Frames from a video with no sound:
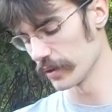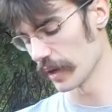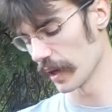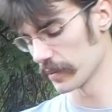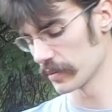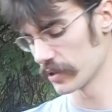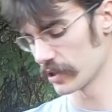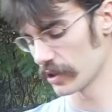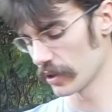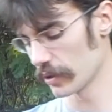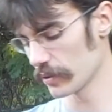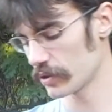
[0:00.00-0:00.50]
I'm
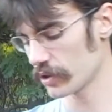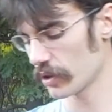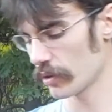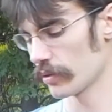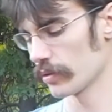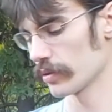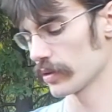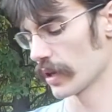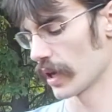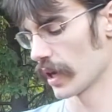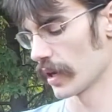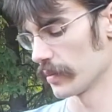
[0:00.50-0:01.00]
so
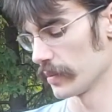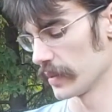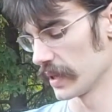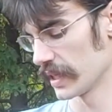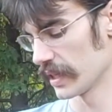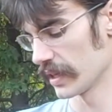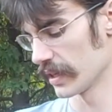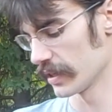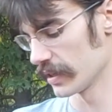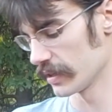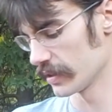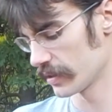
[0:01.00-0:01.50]
torn on
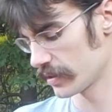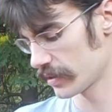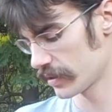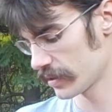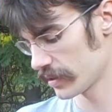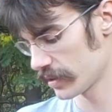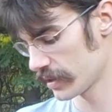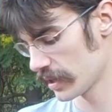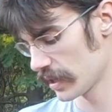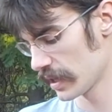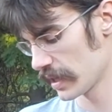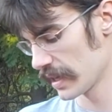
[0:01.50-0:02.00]
because
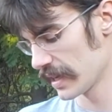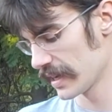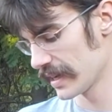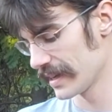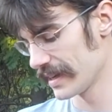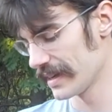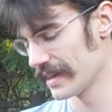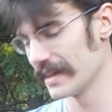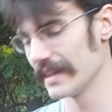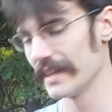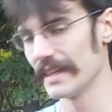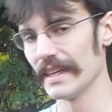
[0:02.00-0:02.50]

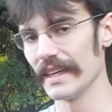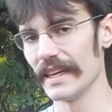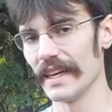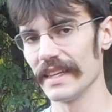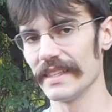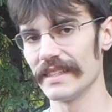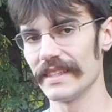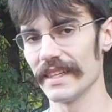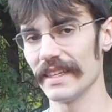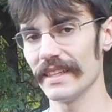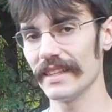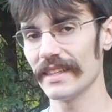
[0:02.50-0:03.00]

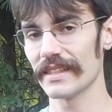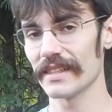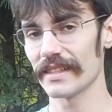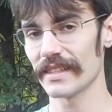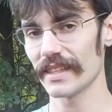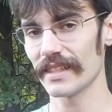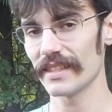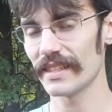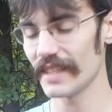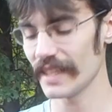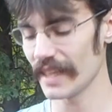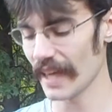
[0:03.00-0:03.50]
it's in the
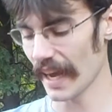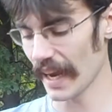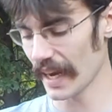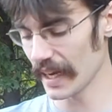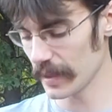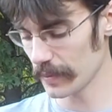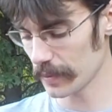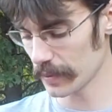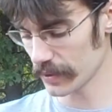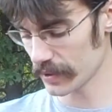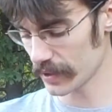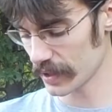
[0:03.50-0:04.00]
60 to 80
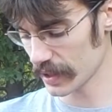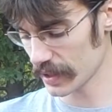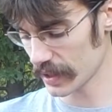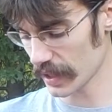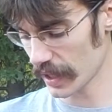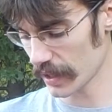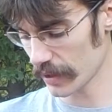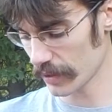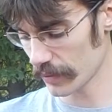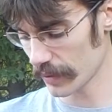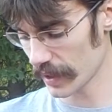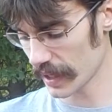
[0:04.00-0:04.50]

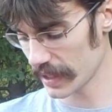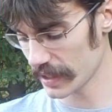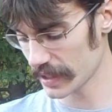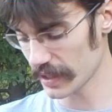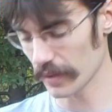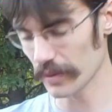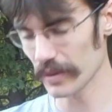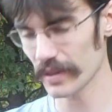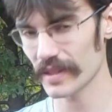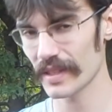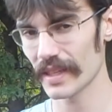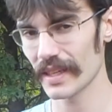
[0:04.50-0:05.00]
percentile range. I
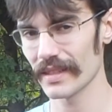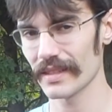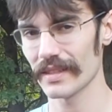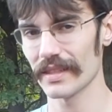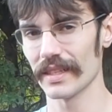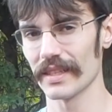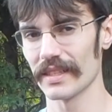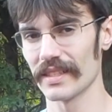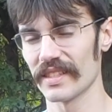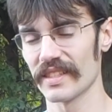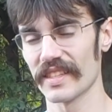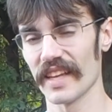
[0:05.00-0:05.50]
want to say it's
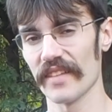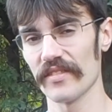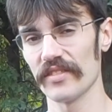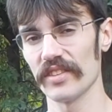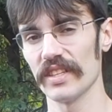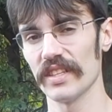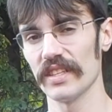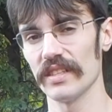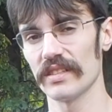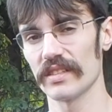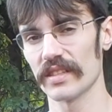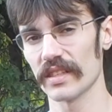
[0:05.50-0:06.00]
like
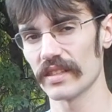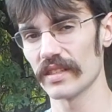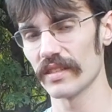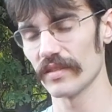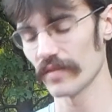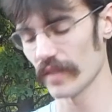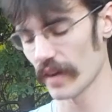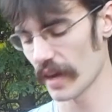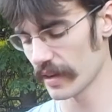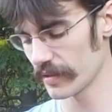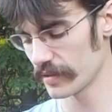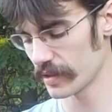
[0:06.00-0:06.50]
70,
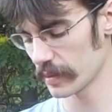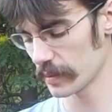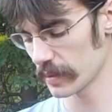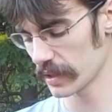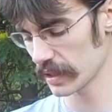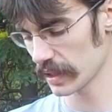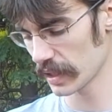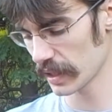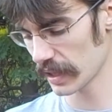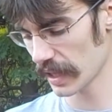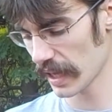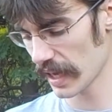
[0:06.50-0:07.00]
65, something
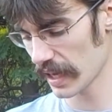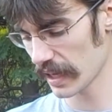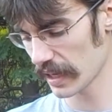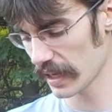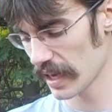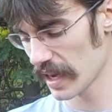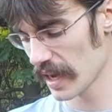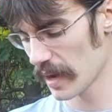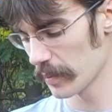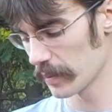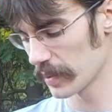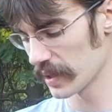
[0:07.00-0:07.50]
like that.
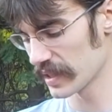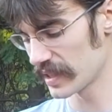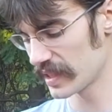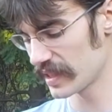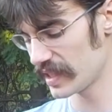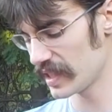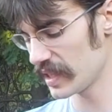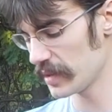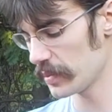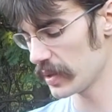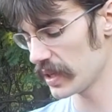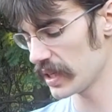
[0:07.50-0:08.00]
But its
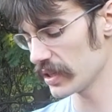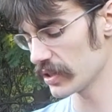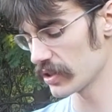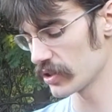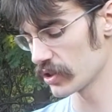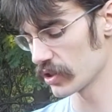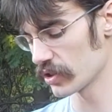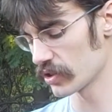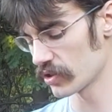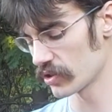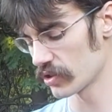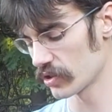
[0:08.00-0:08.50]
CP is
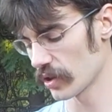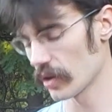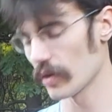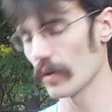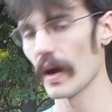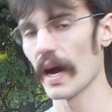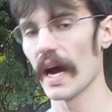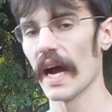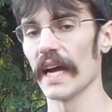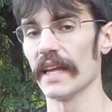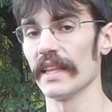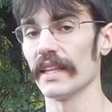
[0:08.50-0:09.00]
just so
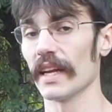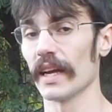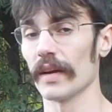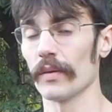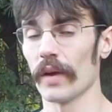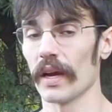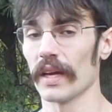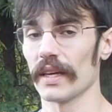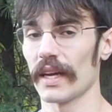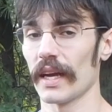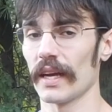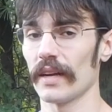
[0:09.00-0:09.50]
high that
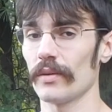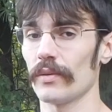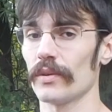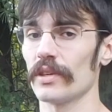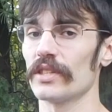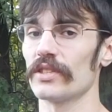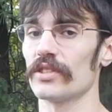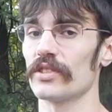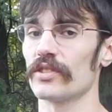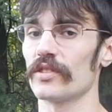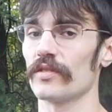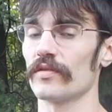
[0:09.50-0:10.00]
I kind of want to
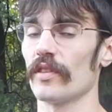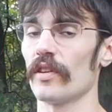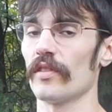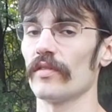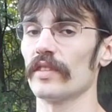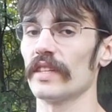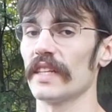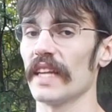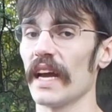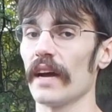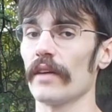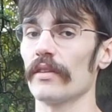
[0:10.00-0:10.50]
just evolve
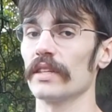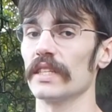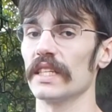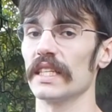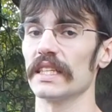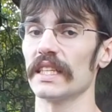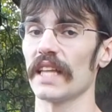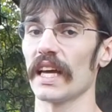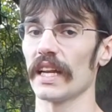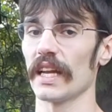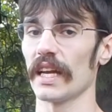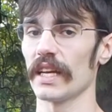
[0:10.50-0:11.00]
it now and
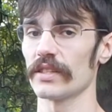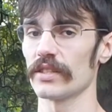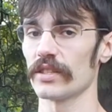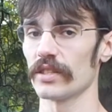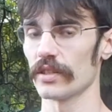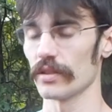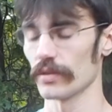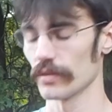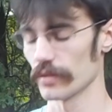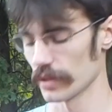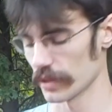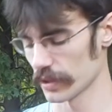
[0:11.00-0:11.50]
get that
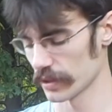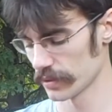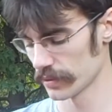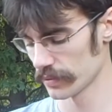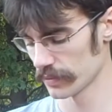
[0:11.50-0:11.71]
Executor.